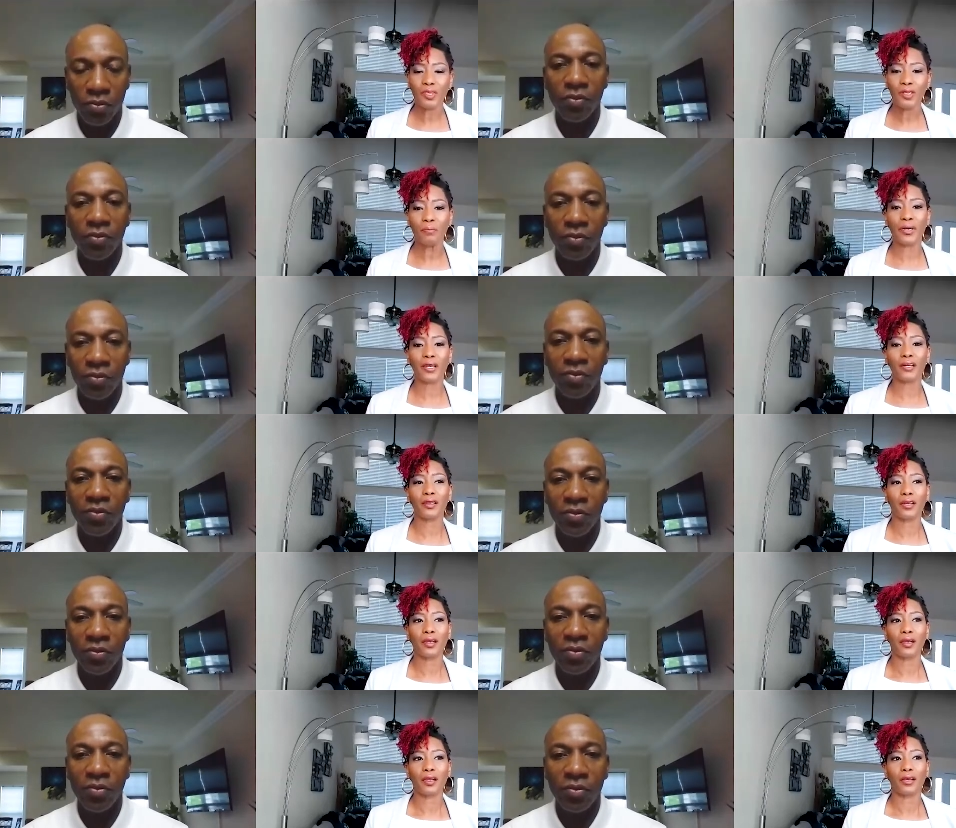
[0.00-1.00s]
Speaker 1: but
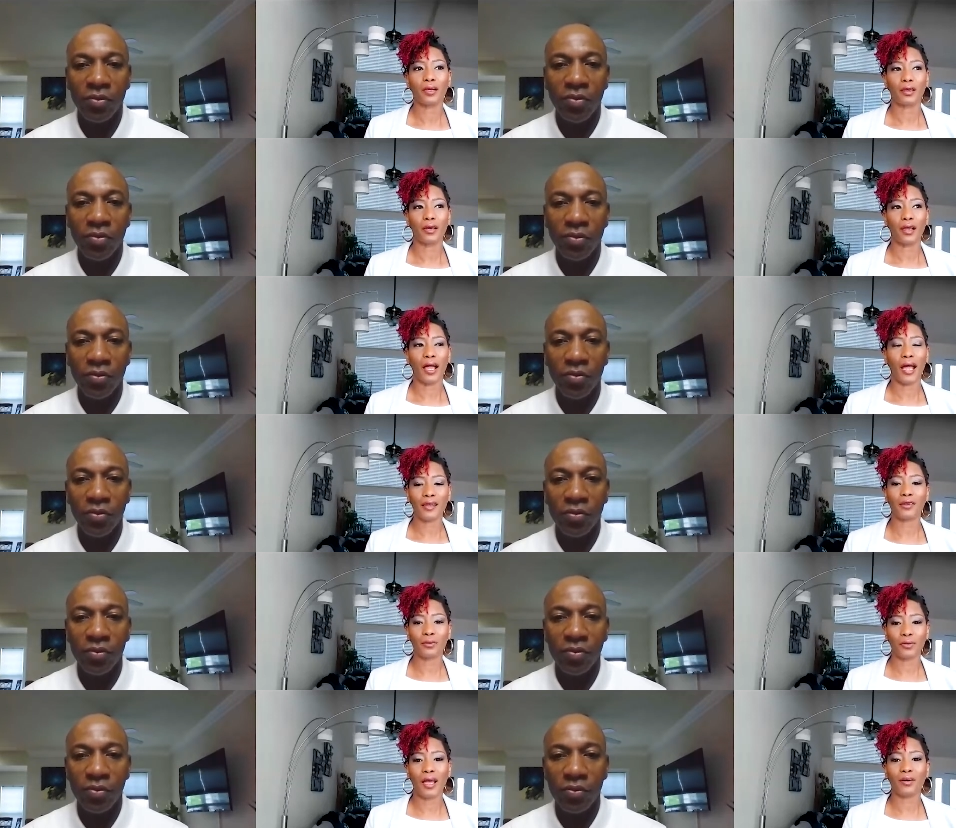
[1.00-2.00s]
i
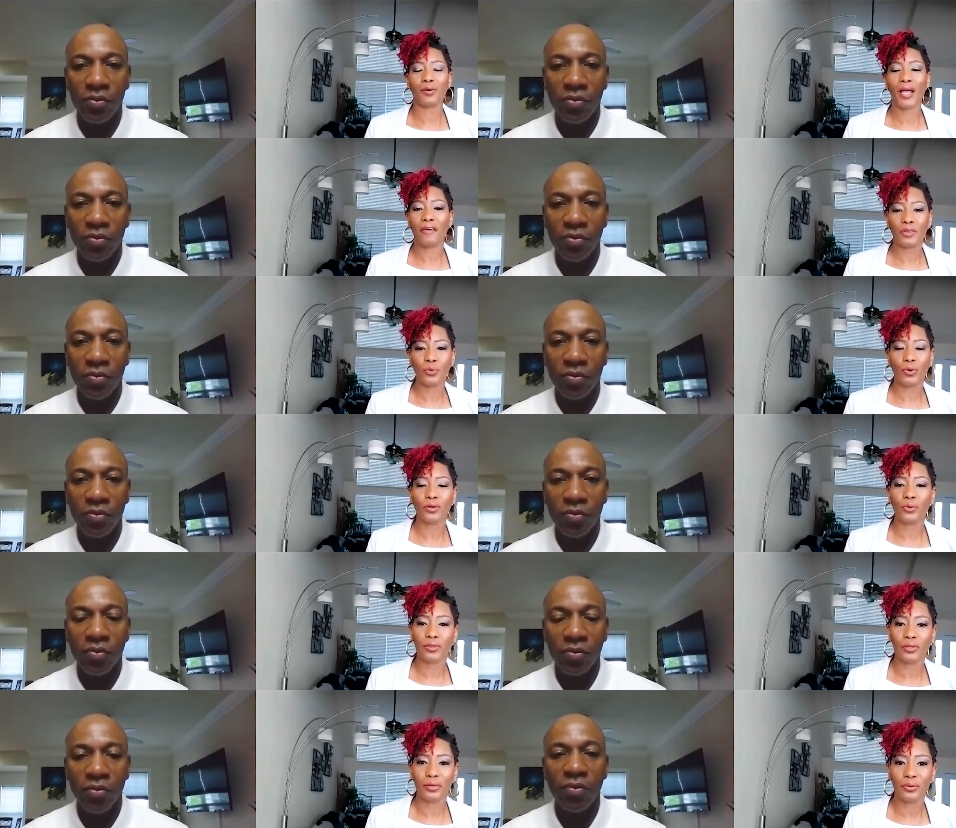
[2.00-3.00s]
don't i don't have to work
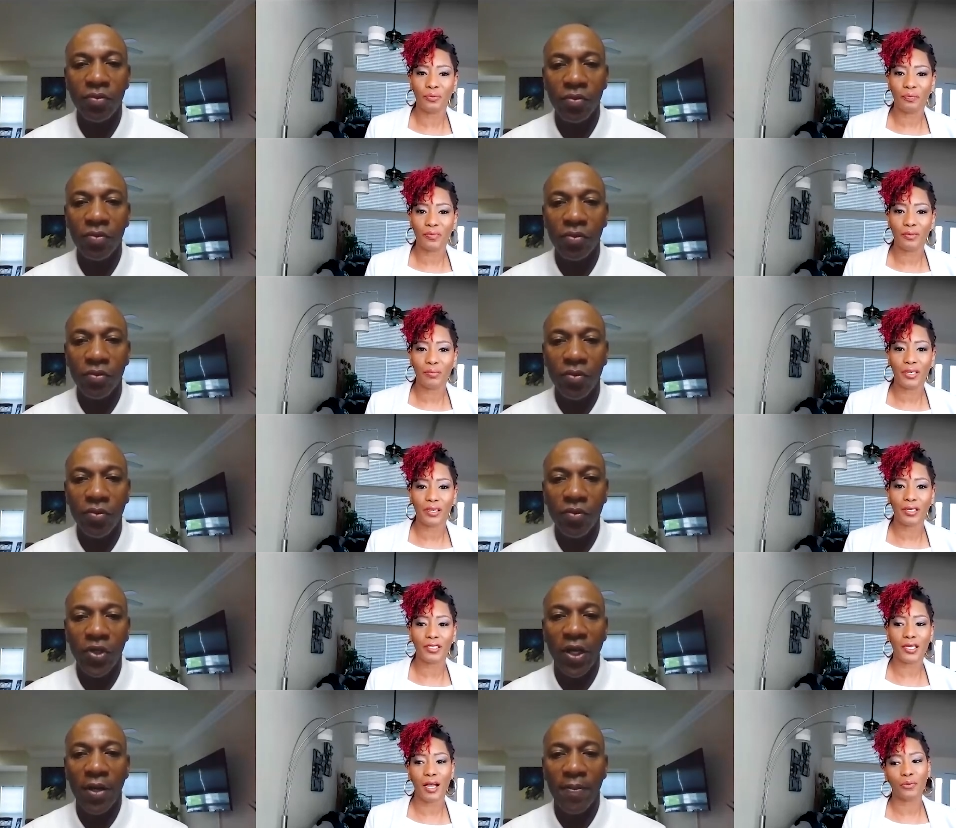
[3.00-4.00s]
with you
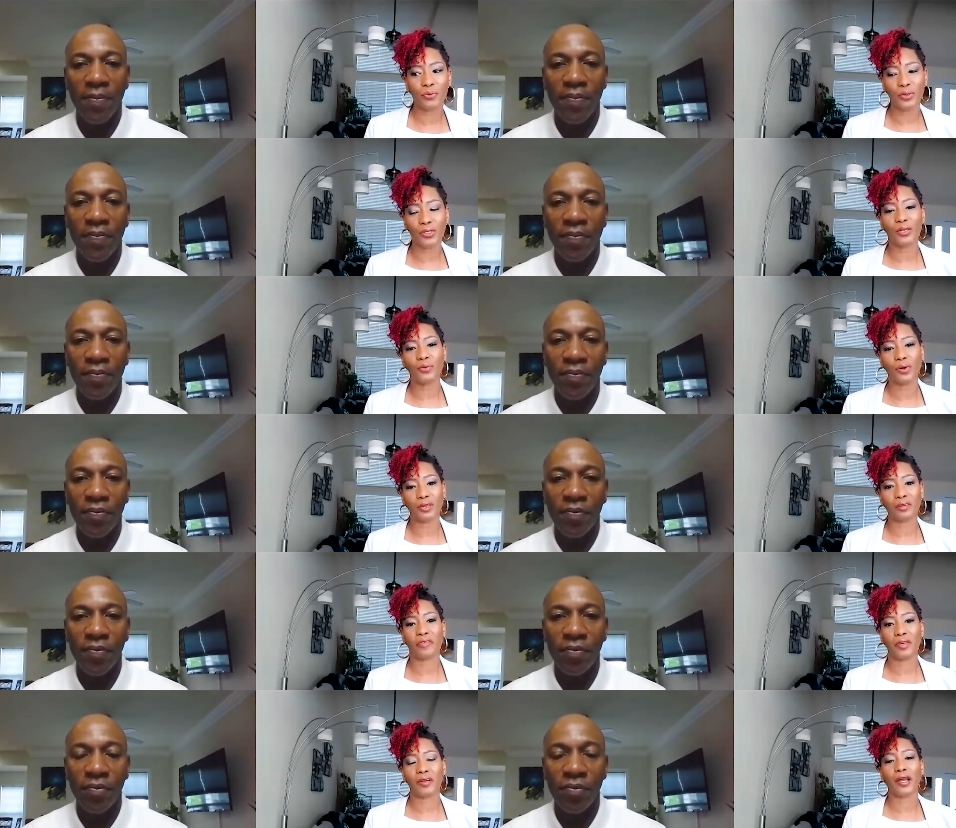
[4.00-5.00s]
because I really want to
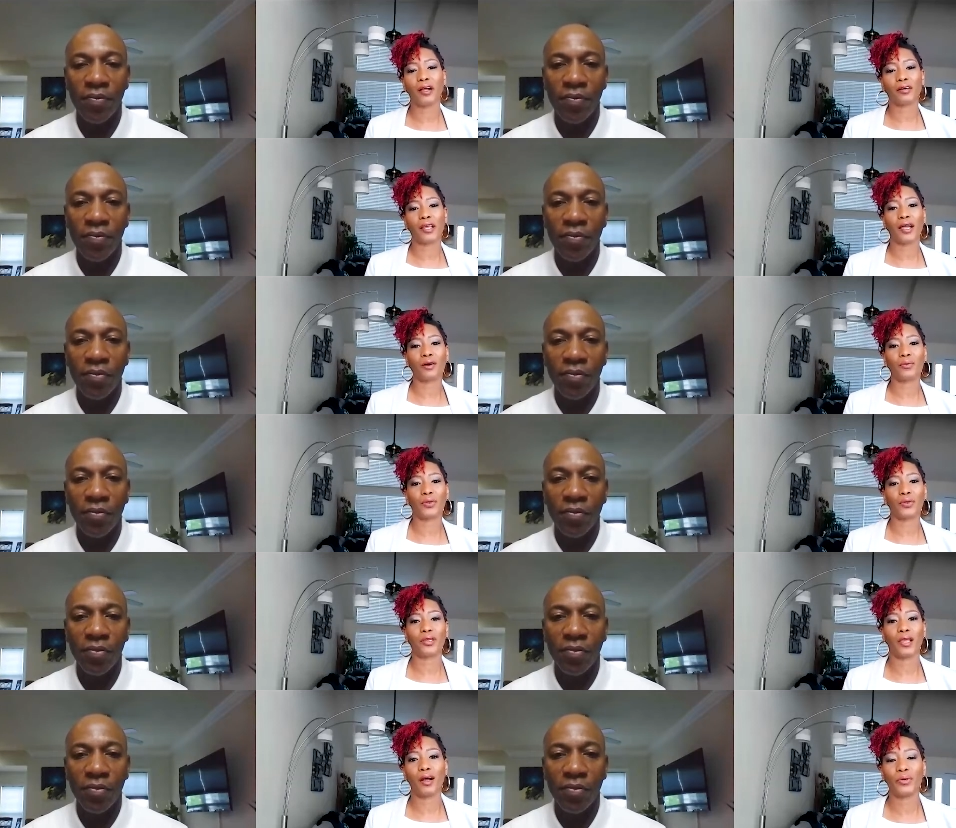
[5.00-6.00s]
figure out how
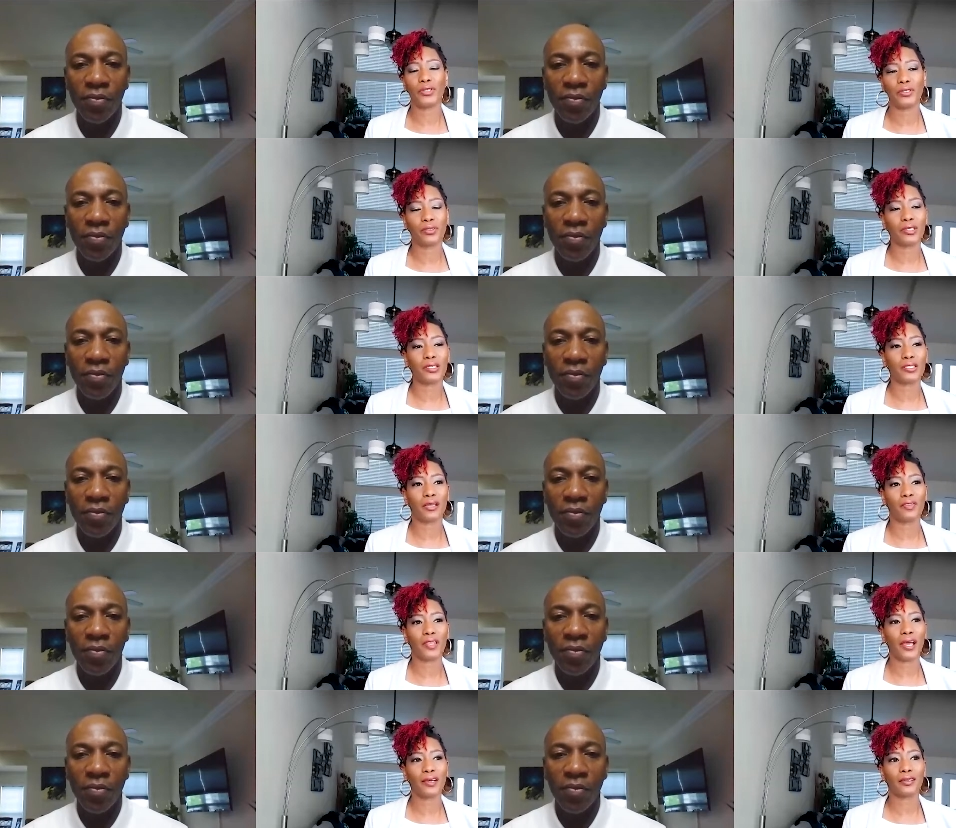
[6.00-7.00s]
we how we do this.
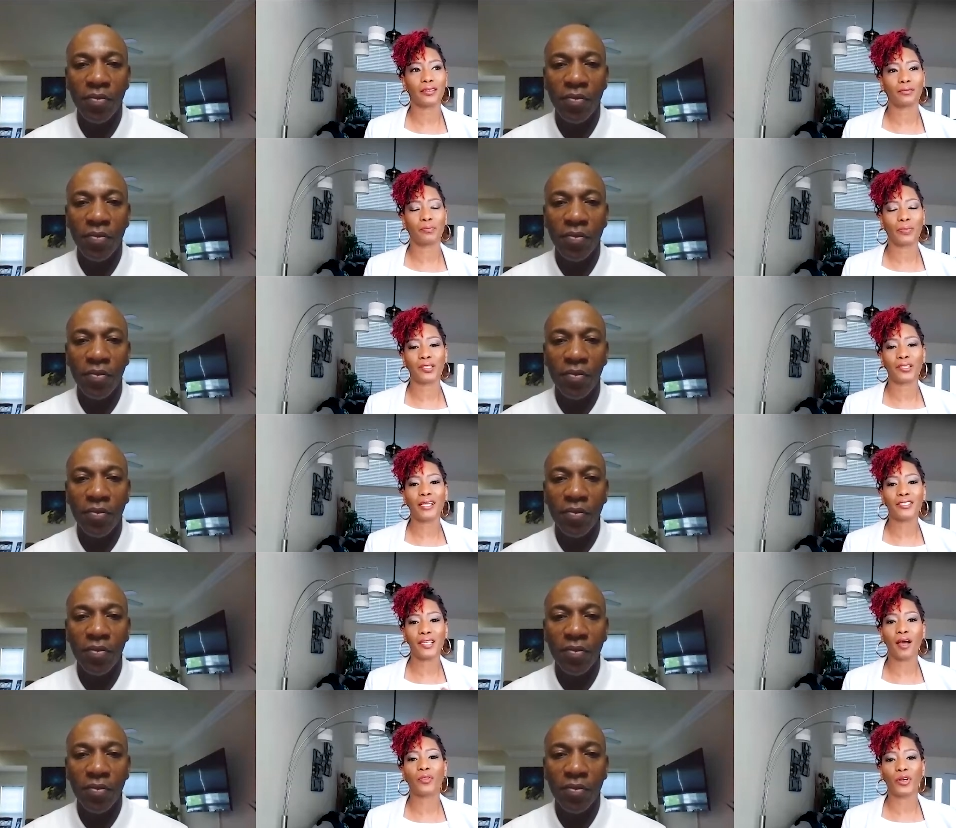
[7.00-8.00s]
And that but that's
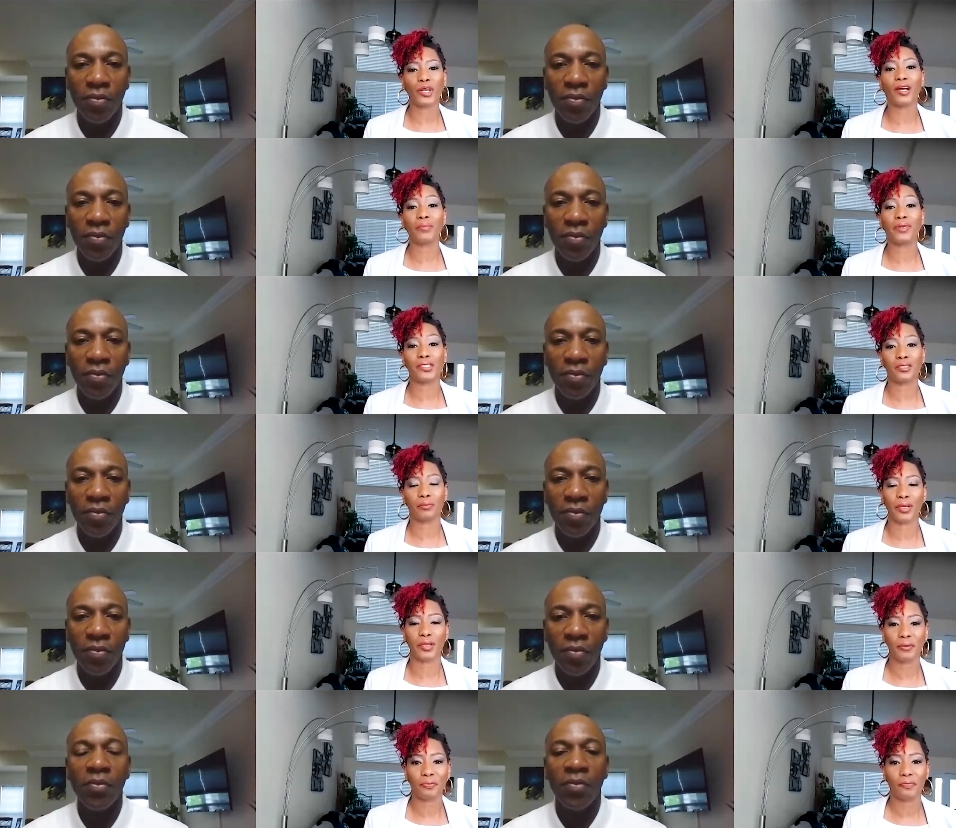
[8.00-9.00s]
how they're coming to
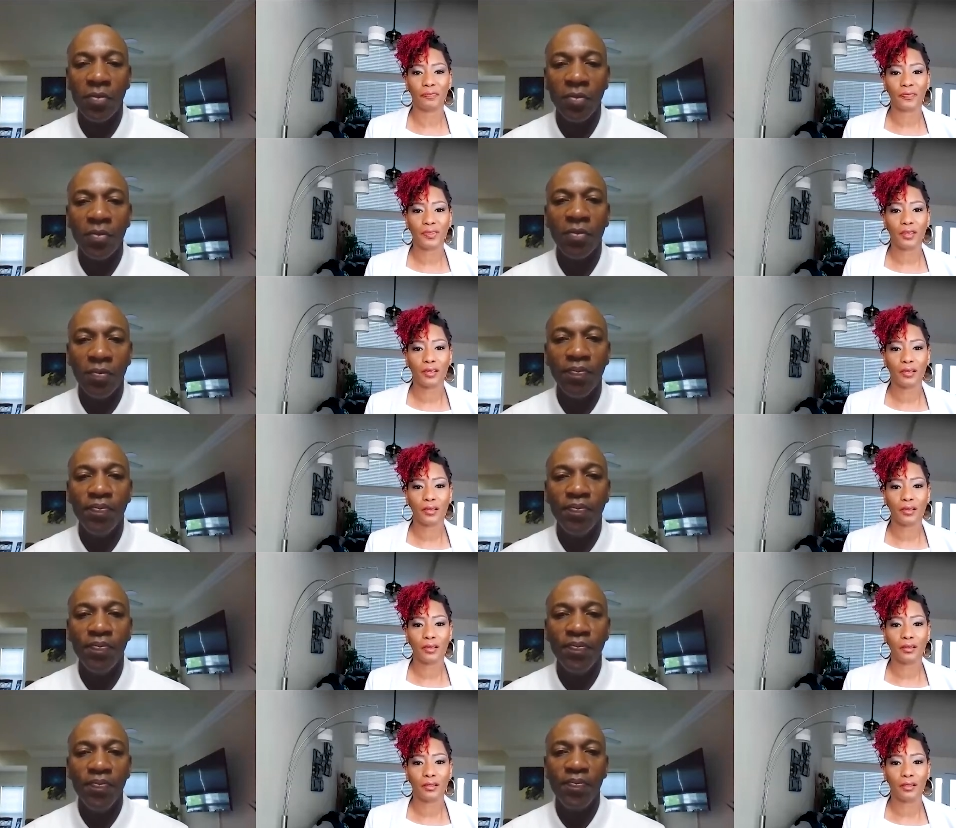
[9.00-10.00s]
me. Mm-hmm.
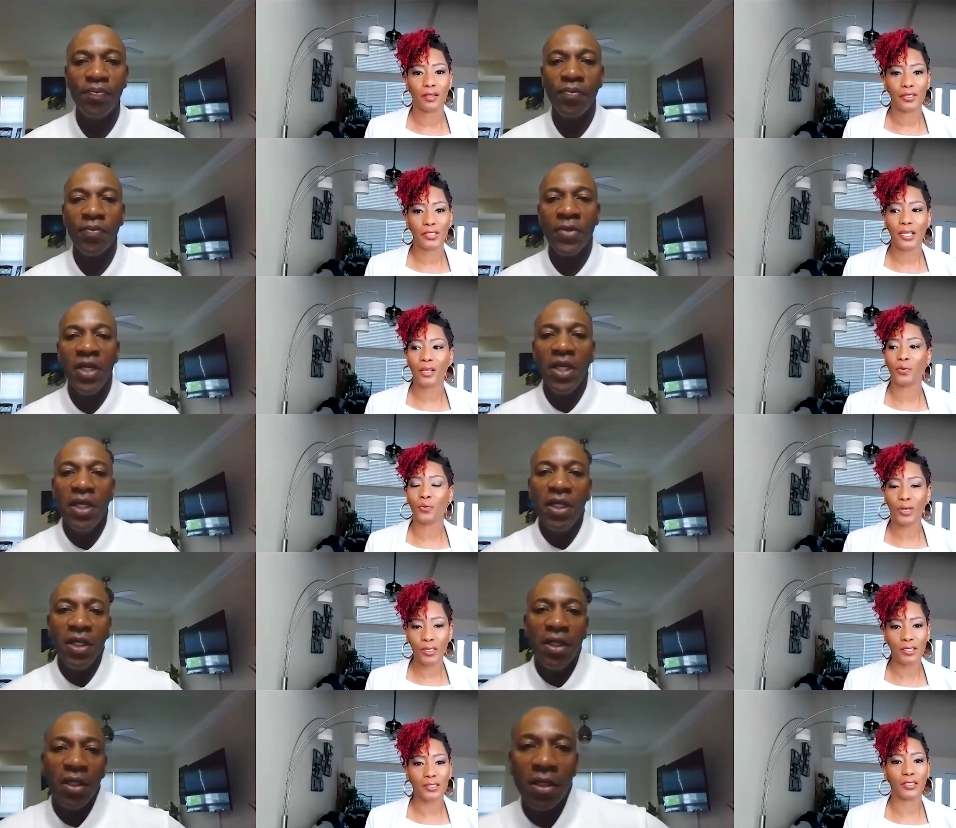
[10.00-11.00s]
They're saying,
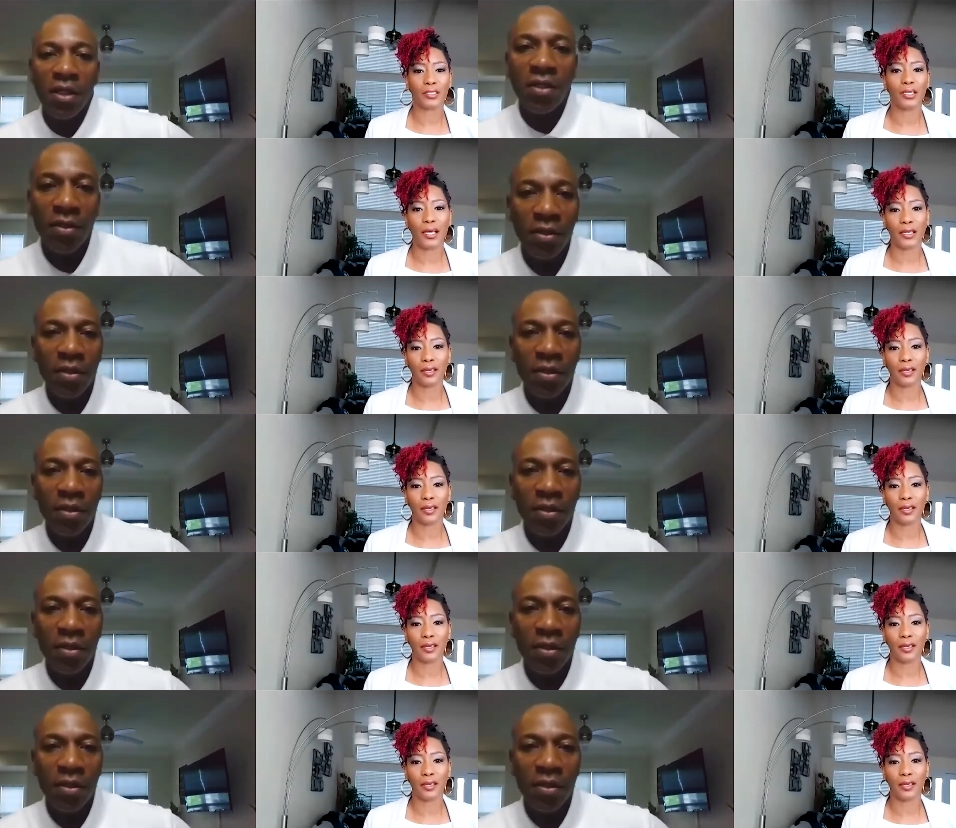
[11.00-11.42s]
what does it look like?